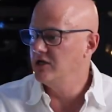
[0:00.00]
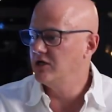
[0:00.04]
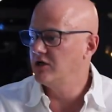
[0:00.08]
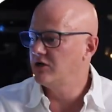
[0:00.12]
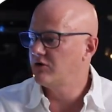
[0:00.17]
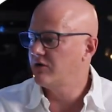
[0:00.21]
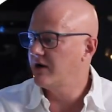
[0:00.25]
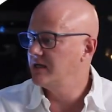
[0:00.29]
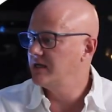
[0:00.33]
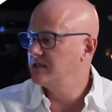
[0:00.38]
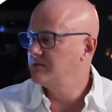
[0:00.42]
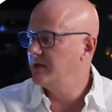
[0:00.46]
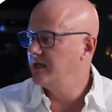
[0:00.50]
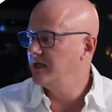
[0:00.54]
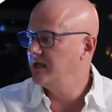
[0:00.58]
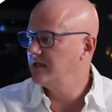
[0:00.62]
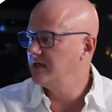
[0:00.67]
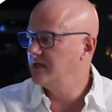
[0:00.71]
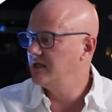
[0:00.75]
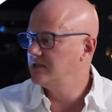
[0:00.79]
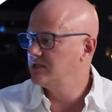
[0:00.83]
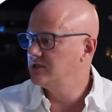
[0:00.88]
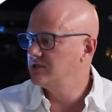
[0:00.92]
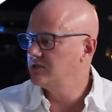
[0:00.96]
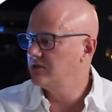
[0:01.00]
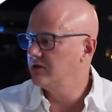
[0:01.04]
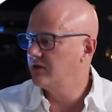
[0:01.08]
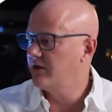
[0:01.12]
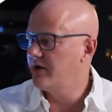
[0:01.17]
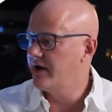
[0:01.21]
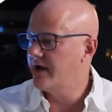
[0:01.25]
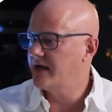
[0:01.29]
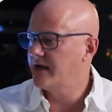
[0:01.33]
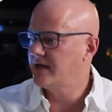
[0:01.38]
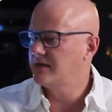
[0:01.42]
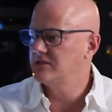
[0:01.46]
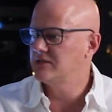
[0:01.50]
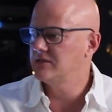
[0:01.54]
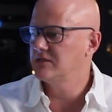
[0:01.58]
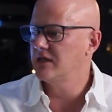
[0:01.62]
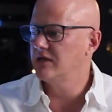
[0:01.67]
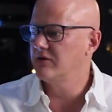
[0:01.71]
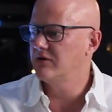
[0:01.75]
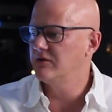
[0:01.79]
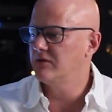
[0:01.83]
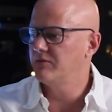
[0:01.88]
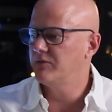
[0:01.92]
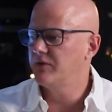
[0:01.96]
you can create as many of these as you like. Just
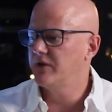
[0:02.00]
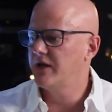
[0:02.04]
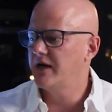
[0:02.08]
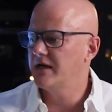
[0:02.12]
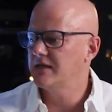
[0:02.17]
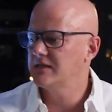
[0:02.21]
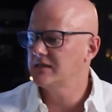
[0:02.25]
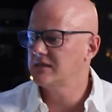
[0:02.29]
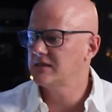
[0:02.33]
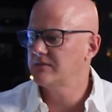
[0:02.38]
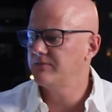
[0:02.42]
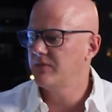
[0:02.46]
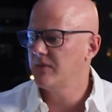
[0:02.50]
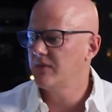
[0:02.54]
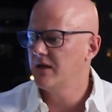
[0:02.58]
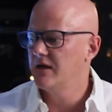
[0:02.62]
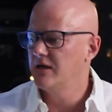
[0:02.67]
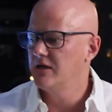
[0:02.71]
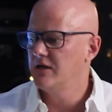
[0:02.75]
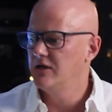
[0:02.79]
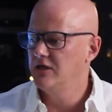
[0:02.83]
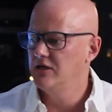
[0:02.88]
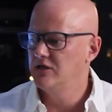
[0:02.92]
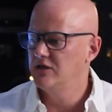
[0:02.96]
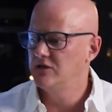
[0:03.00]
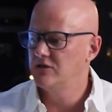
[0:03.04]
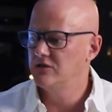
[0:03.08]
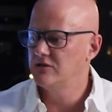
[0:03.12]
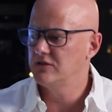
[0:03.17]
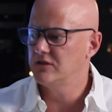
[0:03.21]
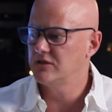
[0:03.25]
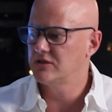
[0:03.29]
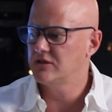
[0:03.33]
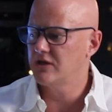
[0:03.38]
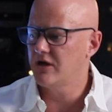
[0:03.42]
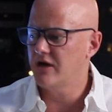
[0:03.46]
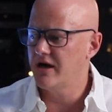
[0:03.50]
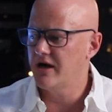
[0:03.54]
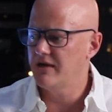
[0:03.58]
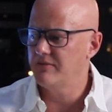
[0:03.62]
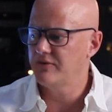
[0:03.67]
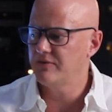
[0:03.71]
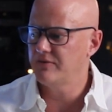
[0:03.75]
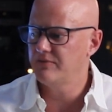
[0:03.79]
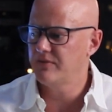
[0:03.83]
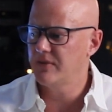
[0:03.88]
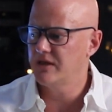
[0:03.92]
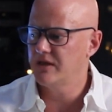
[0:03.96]
click on the plus. You can choose the type,
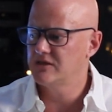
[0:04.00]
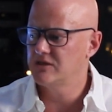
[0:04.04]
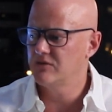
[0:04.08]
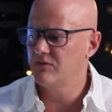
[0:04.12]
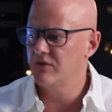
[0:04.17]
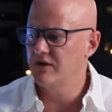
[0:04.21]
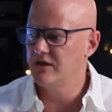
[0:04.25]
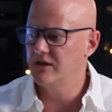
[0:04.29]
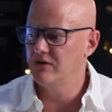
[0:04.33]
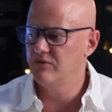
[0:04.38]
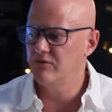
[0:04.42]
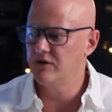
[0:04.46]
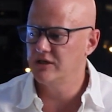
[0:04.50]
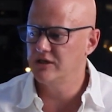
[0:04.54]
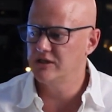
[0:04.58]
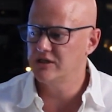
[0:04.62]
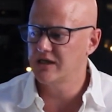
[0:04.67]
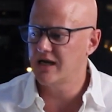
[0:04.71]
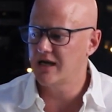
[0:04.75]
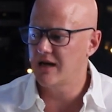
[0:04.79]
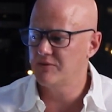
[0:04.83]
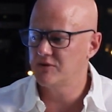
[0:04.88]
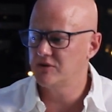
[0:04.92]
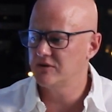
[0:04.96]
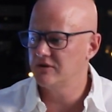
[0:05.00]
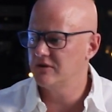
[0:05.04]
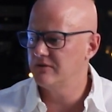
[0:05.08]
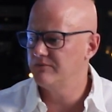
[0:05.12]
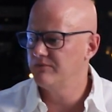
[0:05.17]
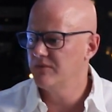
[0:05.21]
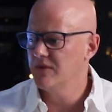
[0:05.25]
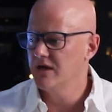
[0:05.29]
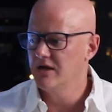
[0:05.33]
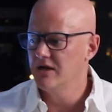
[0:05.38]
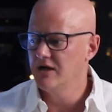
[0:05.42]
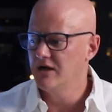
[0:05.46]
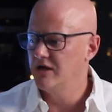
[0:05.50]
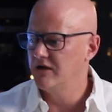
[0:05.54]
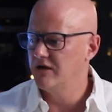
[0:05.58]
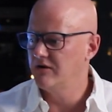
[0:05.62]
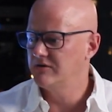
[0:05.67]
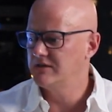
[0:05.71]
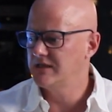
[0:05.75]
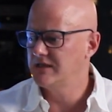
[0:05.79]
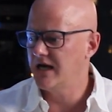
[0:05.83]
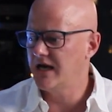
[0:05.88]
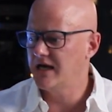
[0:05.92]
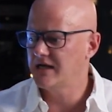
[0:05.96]
and so whether you're wanting to capture,
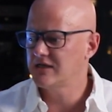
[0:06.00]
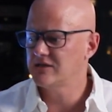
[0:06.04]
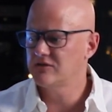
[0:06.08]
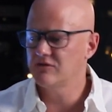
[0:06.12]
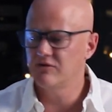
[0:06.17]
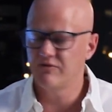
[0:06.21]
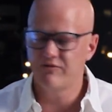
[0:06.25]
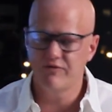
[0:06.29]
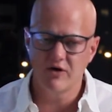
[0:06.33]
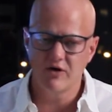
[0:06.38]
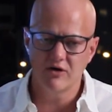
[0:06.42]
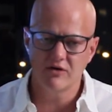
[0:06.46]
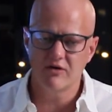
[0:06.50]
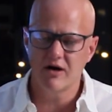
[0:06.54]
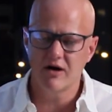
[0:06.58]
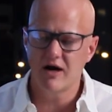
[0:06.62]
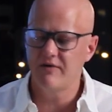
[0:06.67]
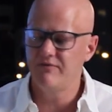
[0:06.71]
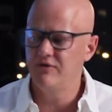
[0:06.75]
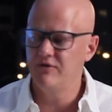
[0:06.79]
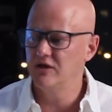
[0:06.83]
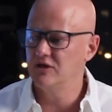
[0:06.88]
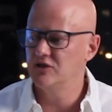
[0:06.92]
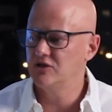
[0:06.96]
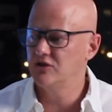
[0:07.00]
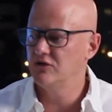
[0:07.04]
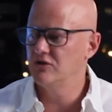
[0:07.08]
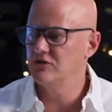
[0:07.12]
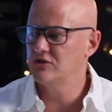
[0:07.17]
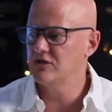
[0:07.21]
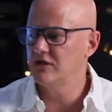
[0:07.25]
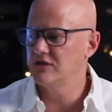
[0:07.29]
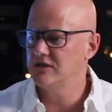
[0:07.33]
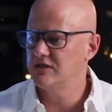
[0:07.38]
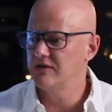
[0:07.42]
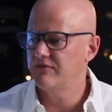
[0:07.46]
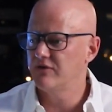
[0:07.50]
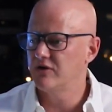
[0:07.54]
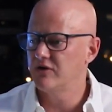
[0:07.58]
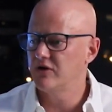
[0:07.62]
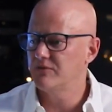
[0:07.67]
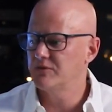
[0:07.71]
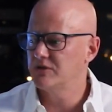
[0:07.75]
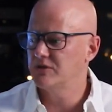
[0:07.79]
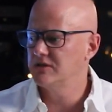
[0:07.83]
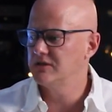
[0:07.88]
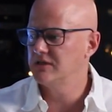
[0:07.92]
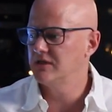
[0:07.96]
text or photograph, you can choose those different
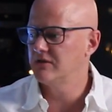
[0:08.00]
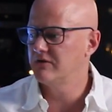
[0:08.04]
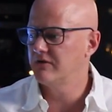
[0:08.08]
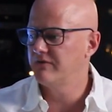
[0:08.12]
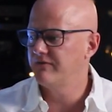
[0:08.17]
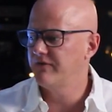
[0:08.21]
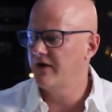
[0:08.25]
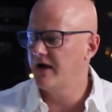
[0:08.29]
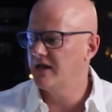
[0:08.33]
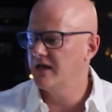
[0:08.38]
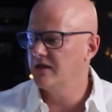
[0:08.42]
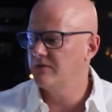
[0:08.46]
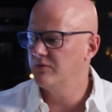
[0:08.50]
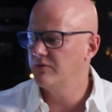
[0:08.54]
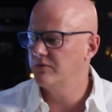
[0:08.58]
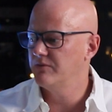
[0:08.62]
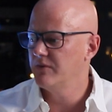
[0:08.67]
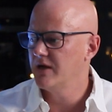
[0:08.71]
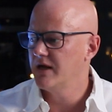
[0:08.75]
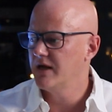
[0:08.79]
options that are available,